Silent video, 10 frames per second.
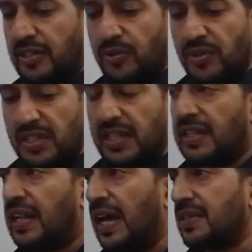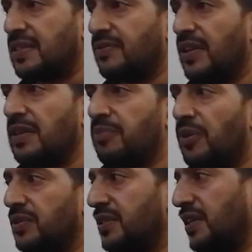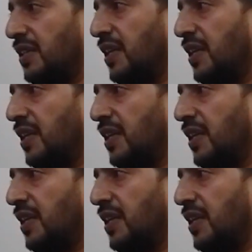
but usually glass is very important,